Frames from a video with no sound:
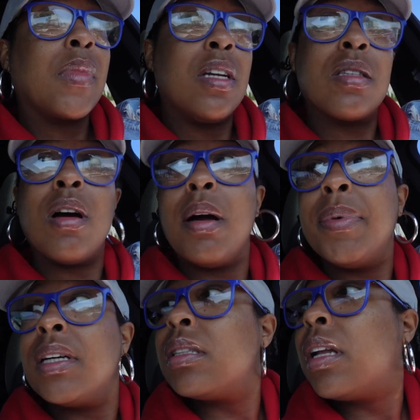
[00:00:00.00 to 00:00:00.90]

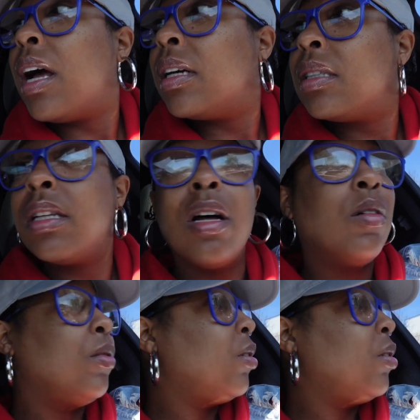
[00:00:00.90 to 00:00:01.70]
Starbucks line is long